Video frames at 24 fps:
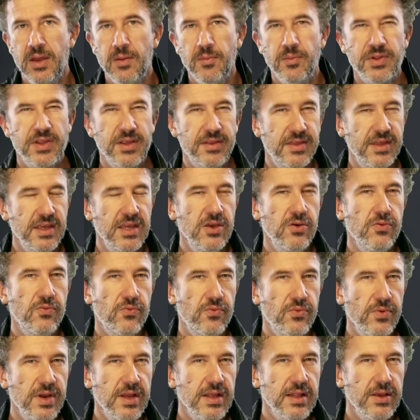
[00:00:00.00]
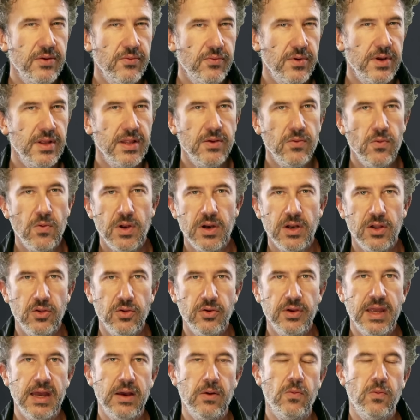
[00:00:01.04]
But the thing you really, really want to
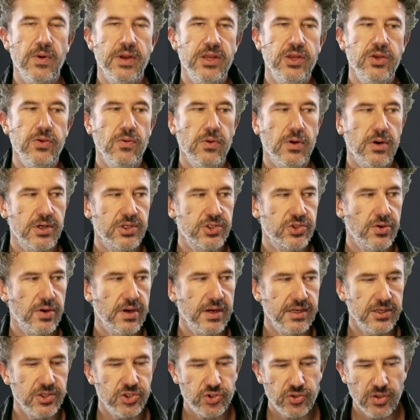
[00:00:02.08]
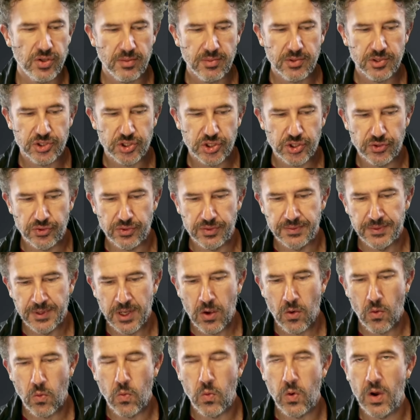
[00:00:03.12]
look at when you are trying to troubleshoot
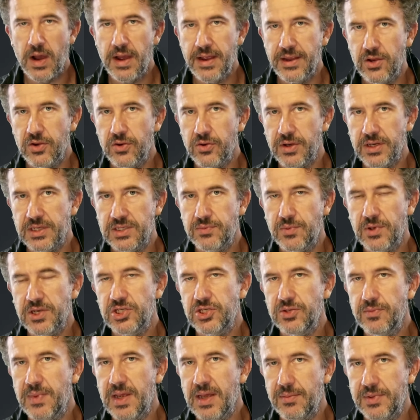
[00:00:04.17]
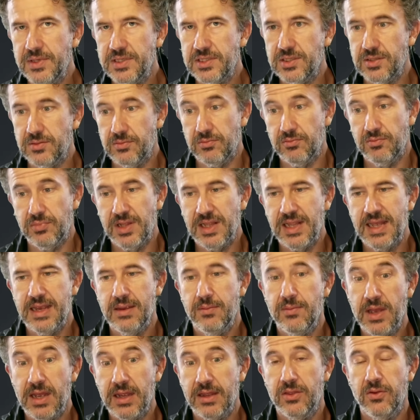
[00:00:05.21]
why your expression map isn't
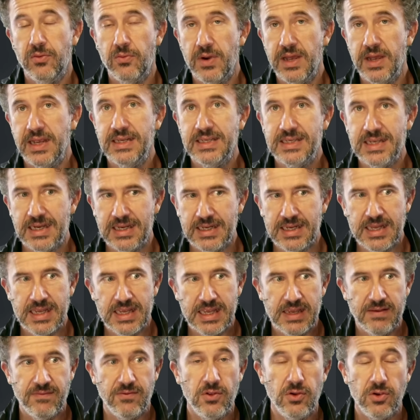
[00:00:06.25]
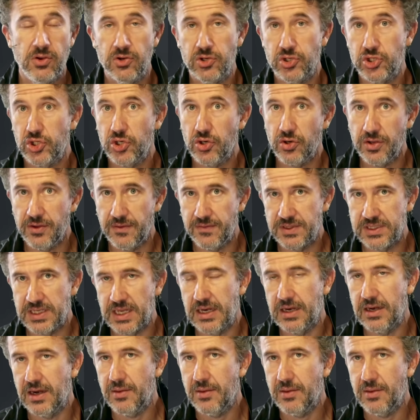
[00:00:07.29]
playing back the right technique, even though you're sure you've set it up